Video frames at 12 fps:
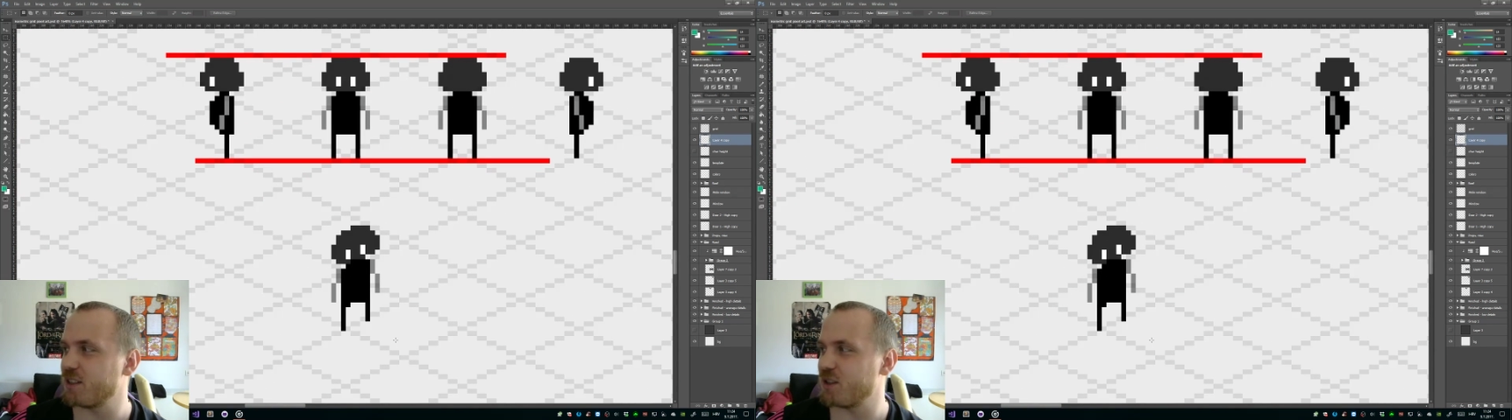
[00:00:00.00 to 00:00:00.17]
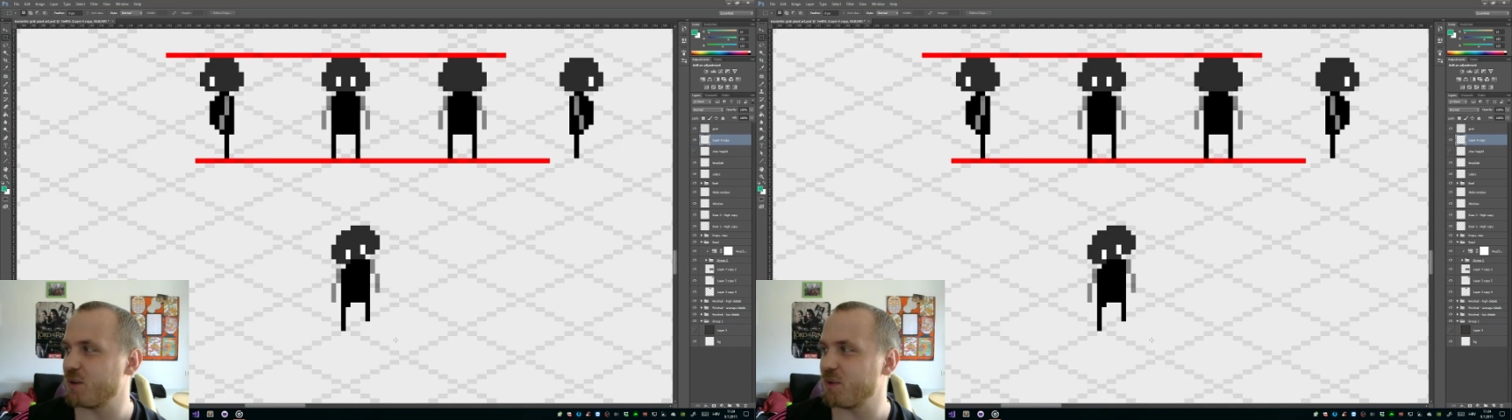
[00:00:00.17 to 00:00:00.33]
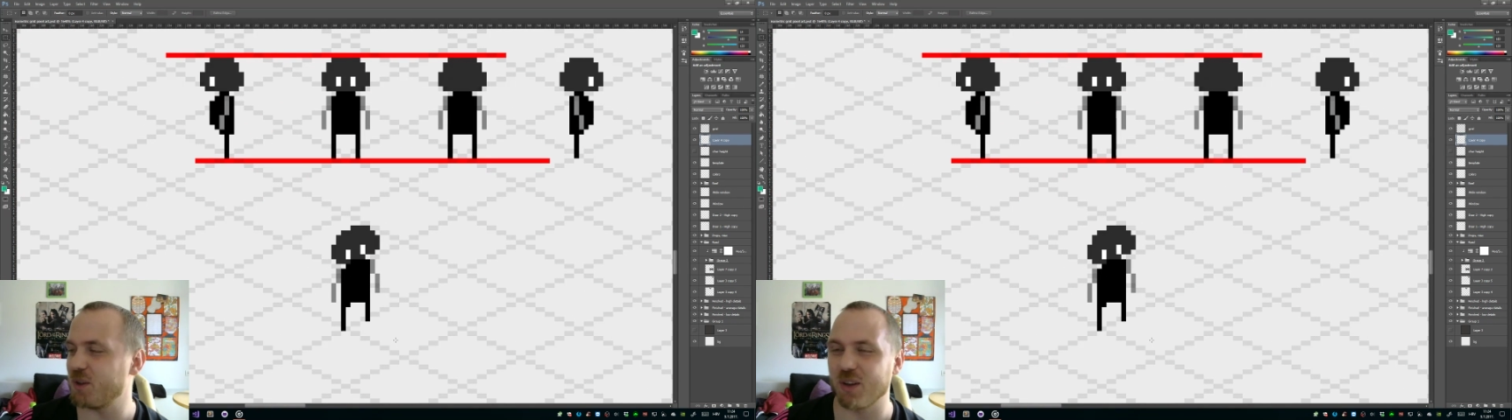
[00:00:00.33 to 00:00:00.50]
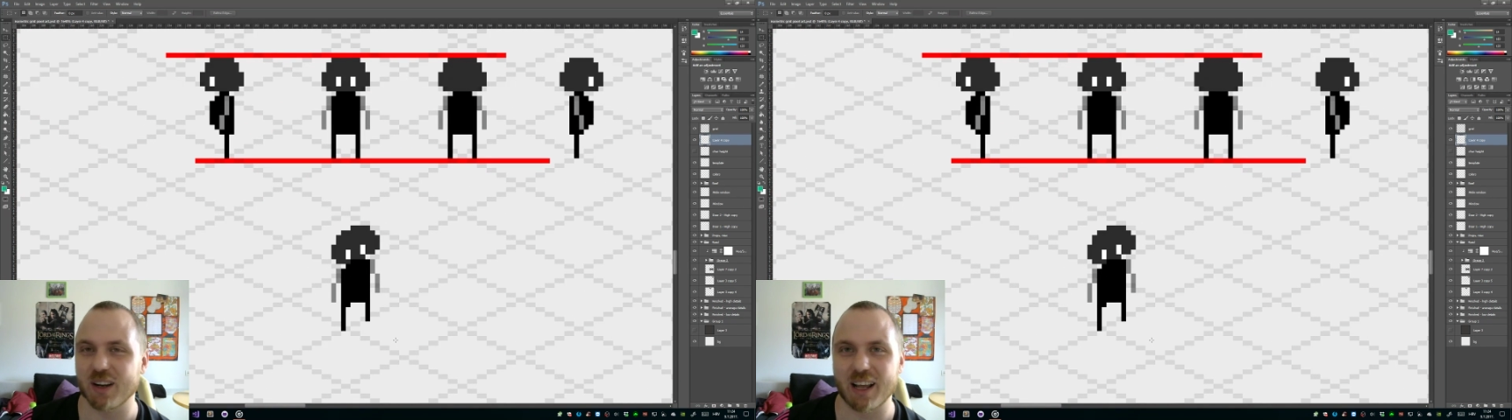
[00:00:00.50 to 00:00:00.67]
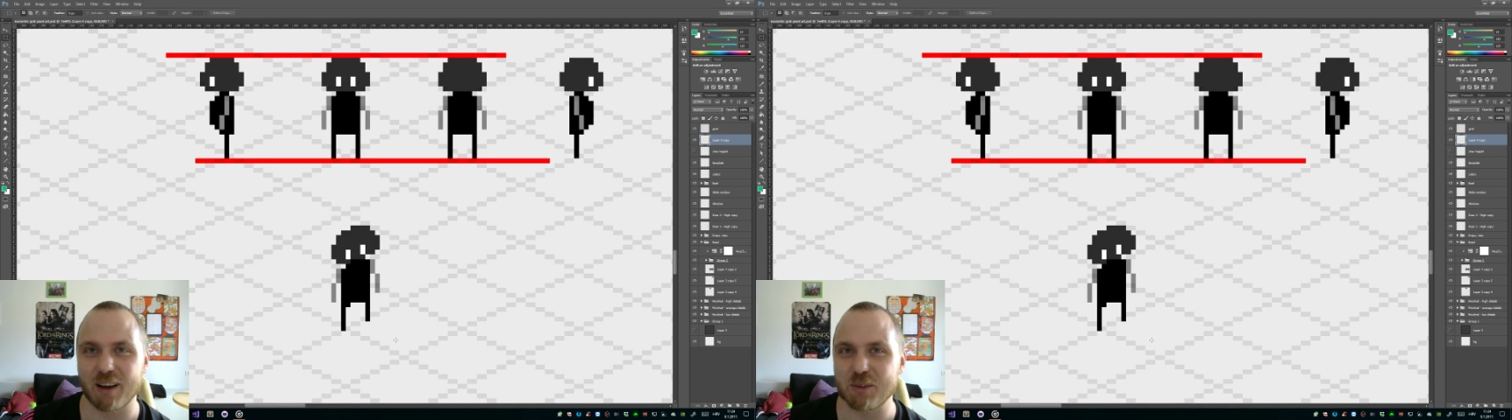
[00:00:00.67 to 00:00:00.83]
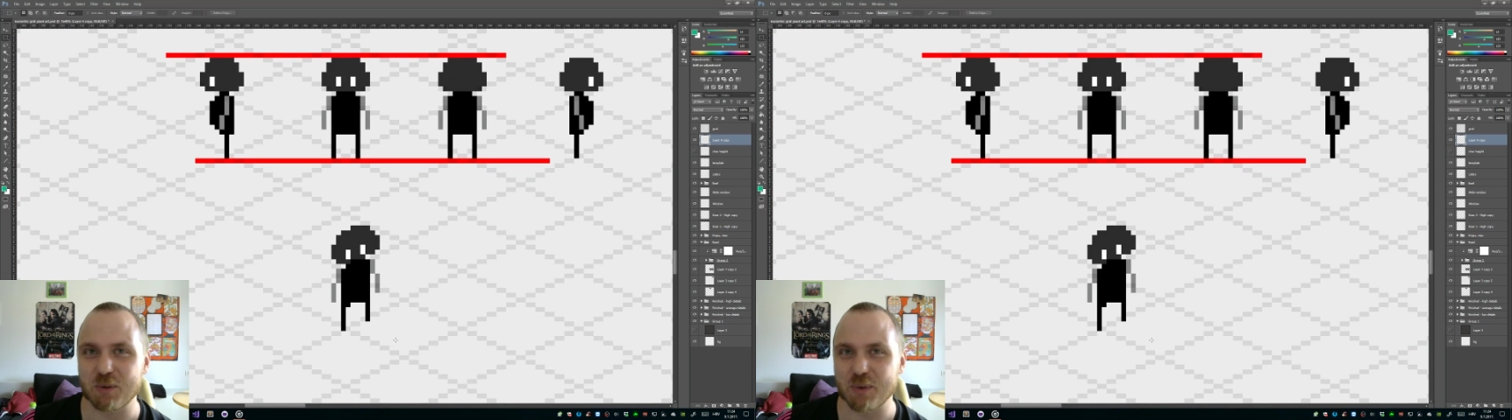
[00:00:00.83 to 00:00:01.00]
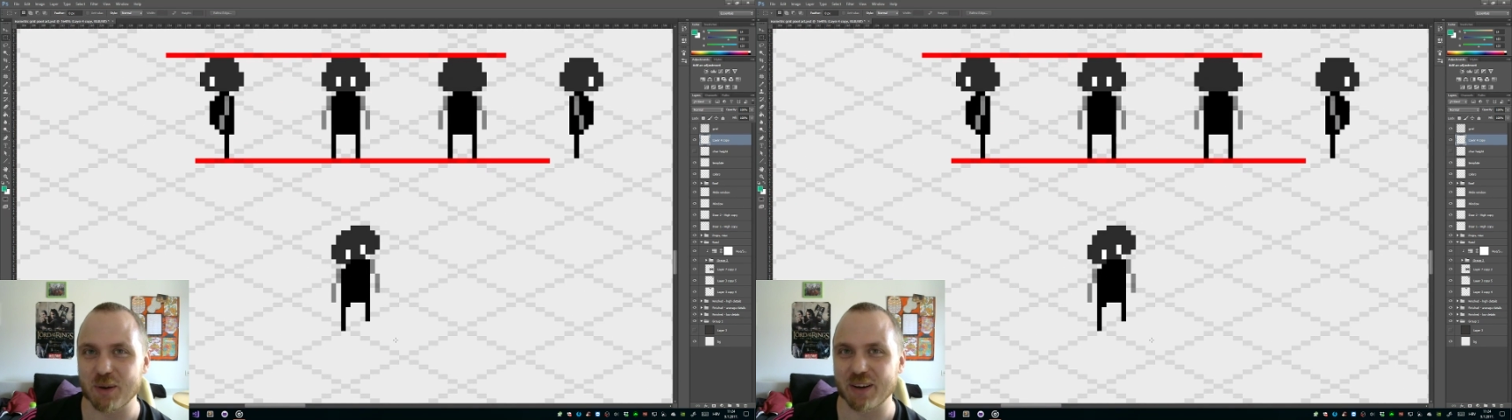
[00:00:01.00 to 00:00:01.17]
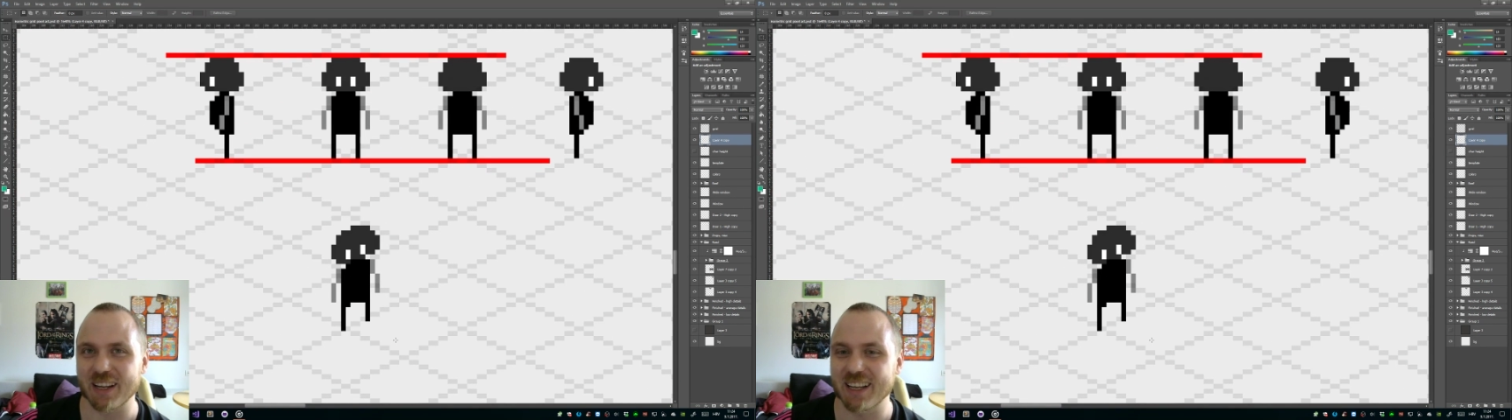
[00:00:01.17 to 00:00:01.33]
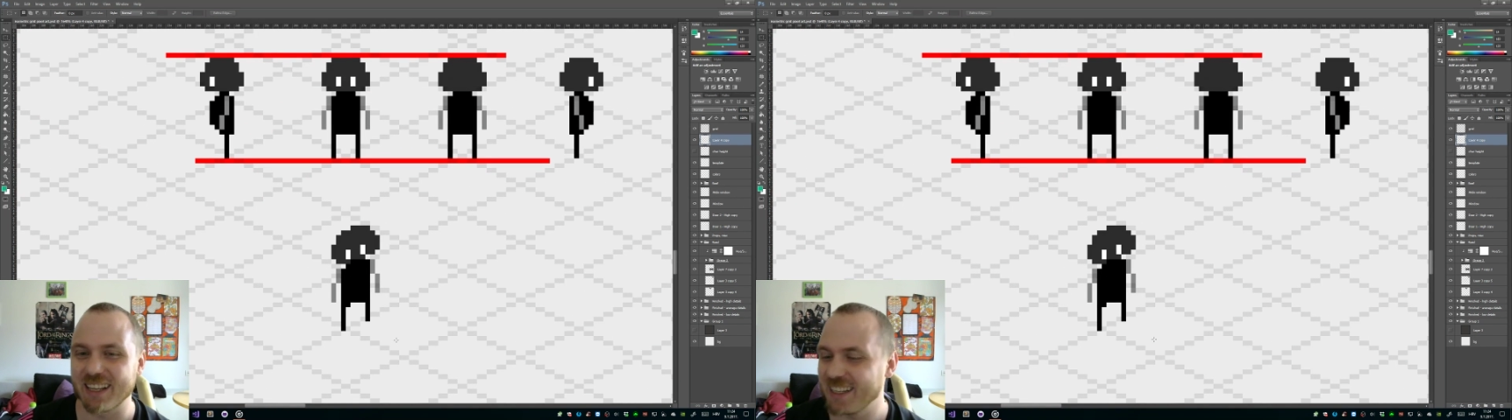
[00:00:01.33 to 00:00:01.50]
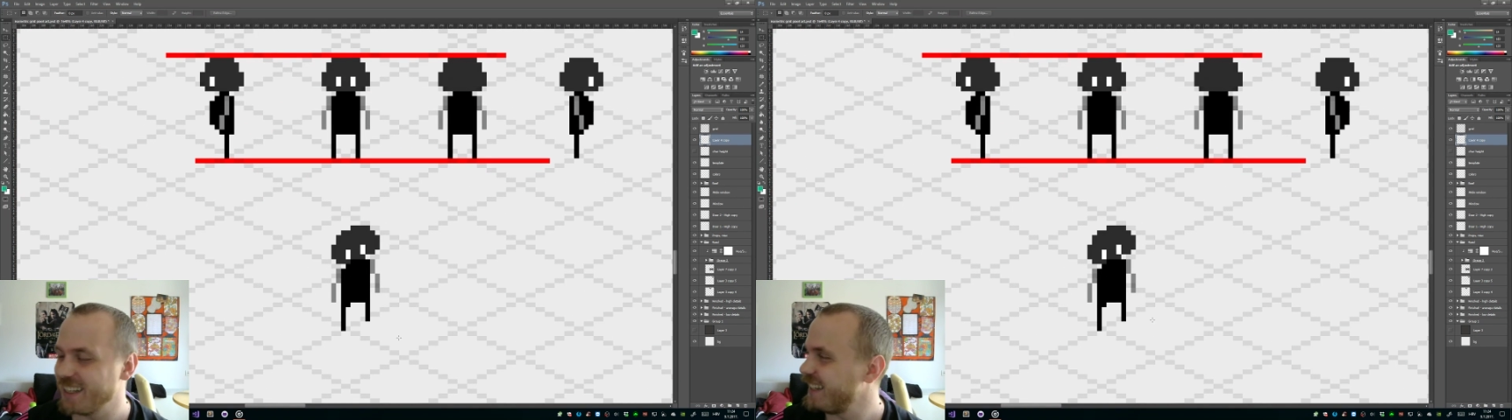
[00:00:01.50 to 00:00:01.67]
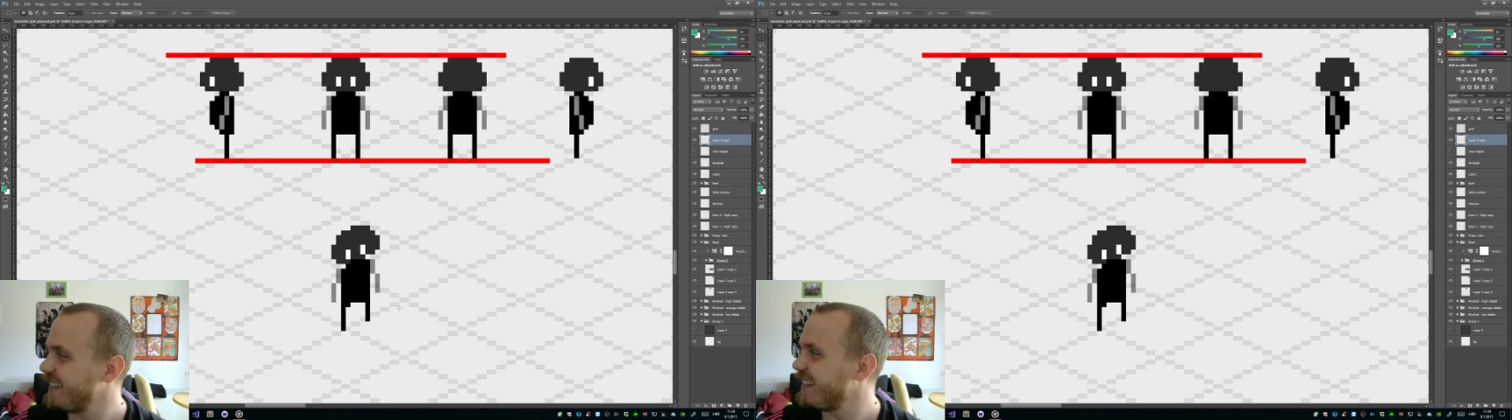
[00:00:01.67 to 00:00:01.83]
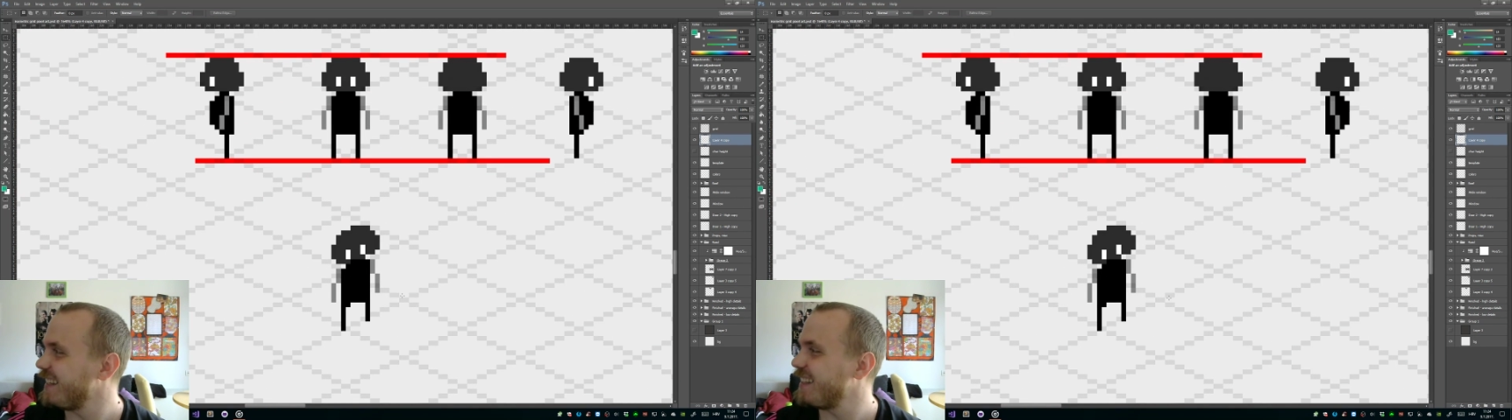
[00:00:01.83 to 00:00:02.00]
so you don't have to worry
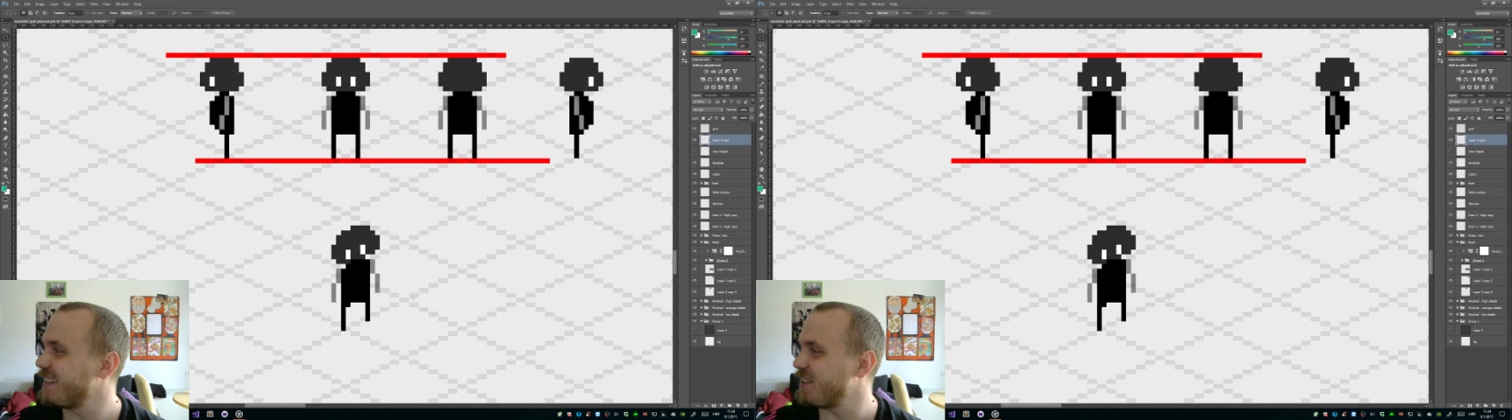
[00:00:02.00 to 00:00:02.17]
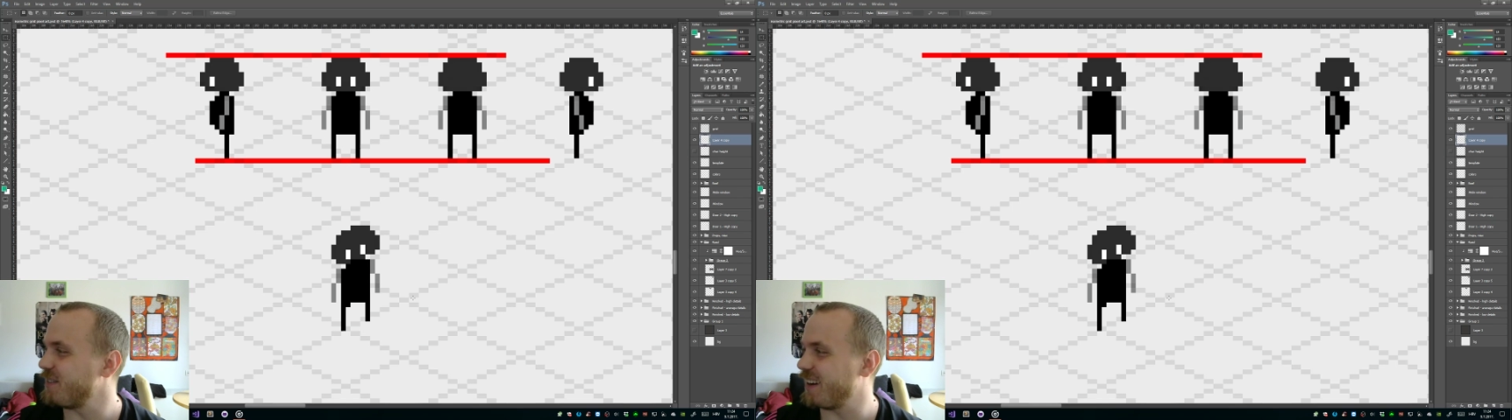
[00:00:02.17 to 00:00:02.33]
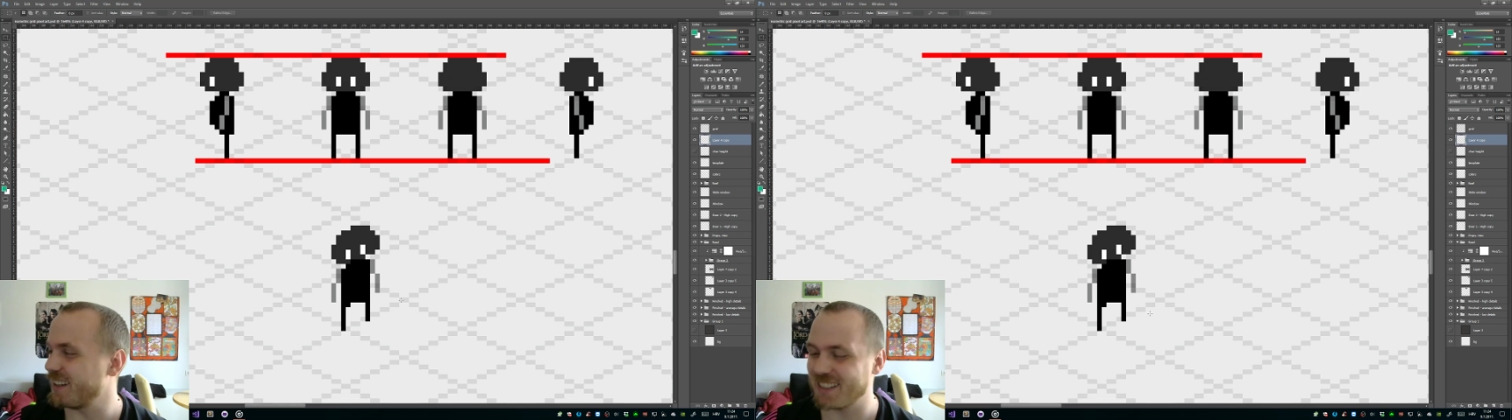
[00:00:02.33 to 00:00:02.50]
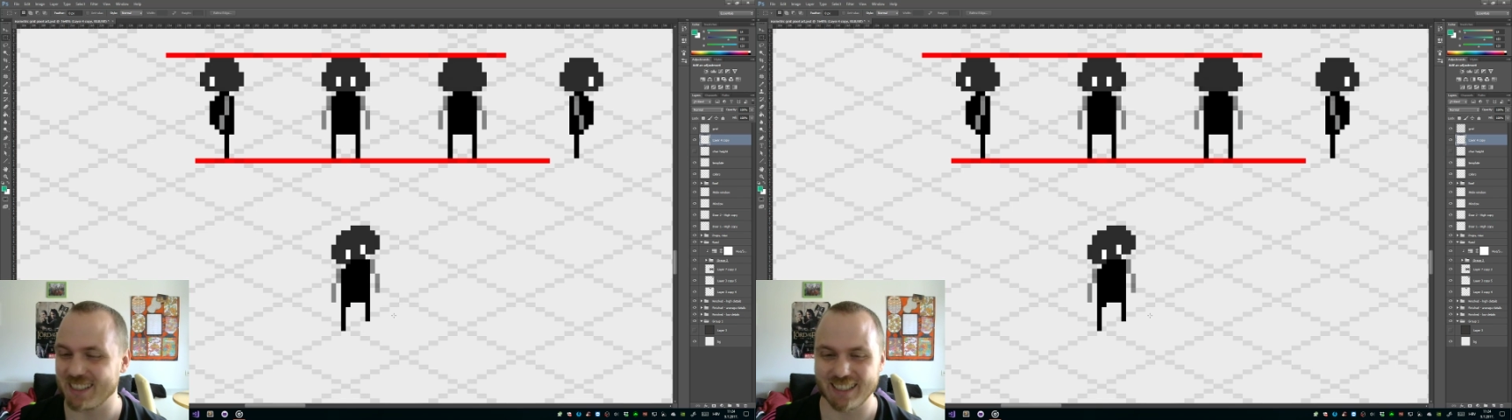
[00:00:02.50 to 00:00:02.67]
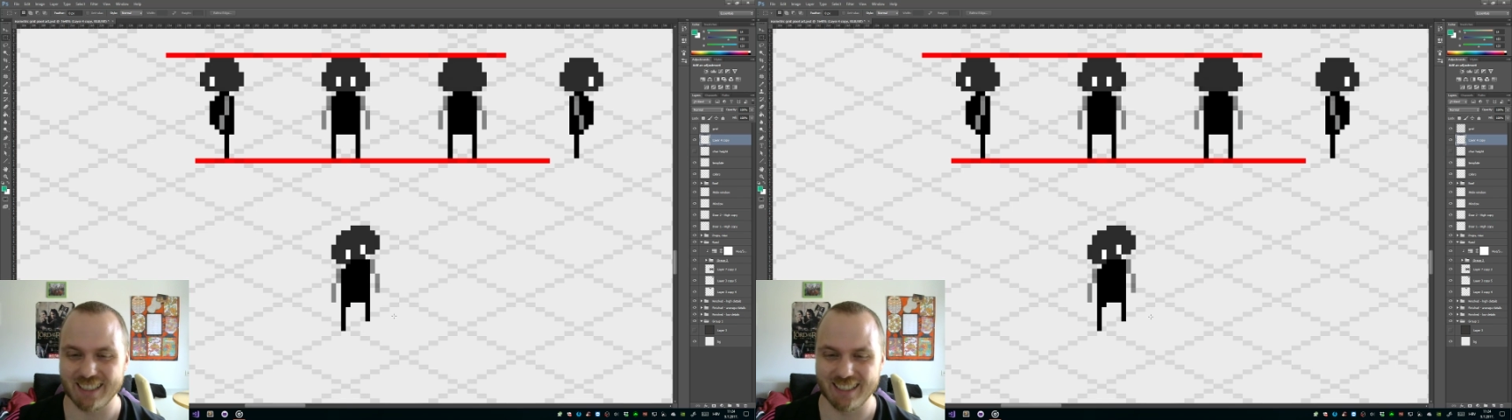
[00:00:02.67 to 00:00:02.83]
too much.